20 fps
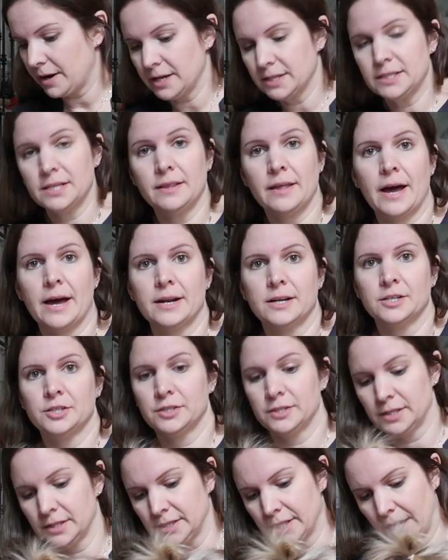I'll get to that in
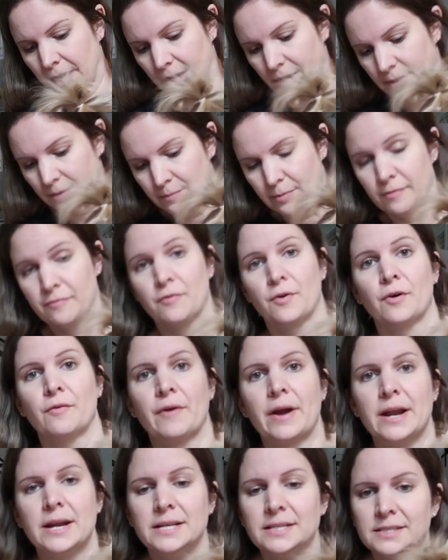just a second before
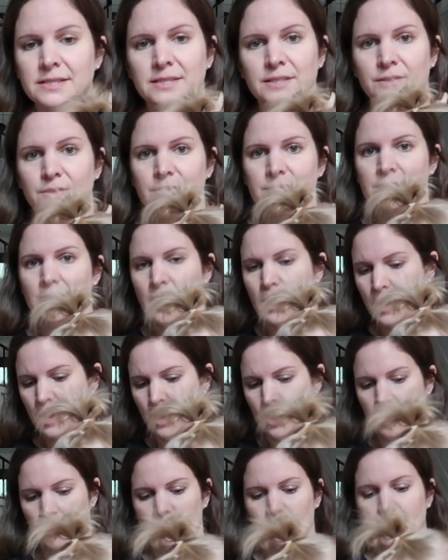Rainy steals
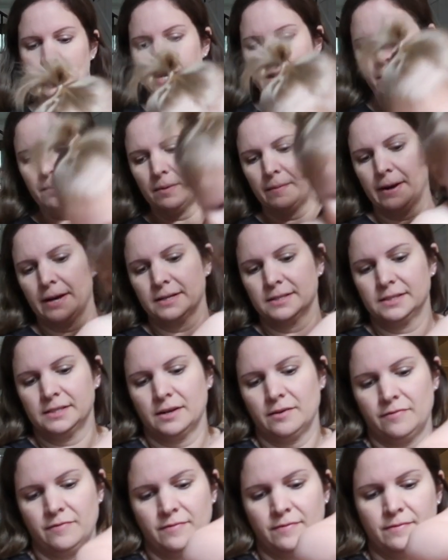all of my diaper bag
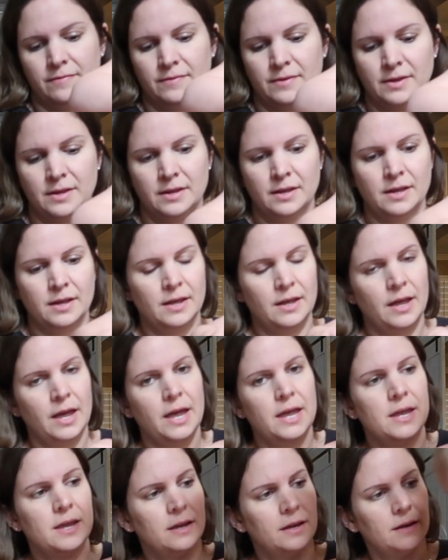stuff.
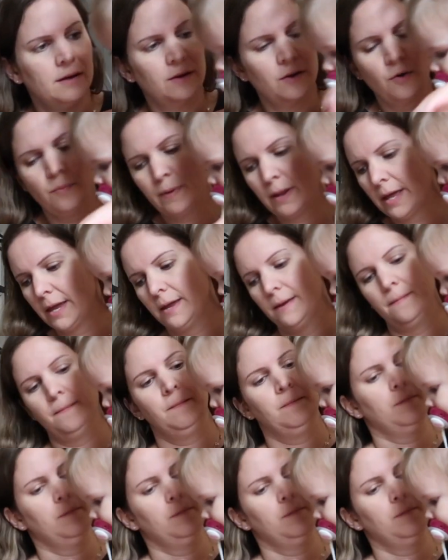Hey, go play.